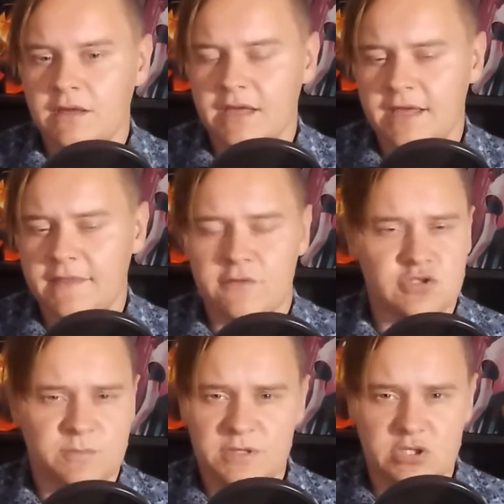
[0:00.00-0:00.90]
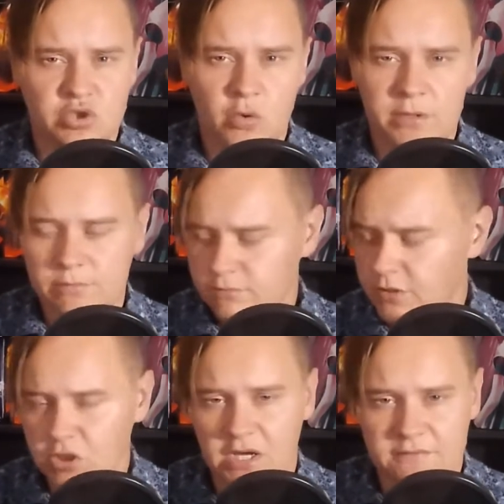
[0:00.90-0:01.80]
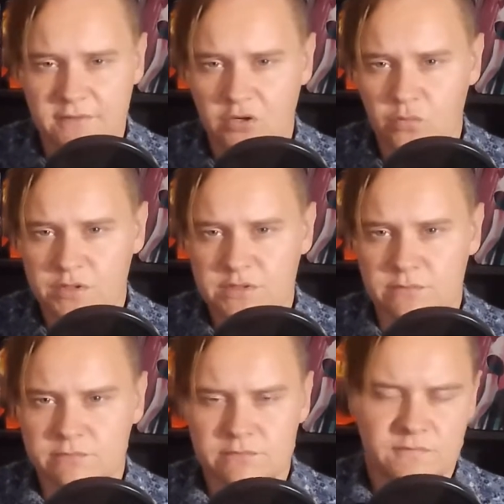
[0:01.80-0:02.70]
and they would just be a joy. A lot of fun with some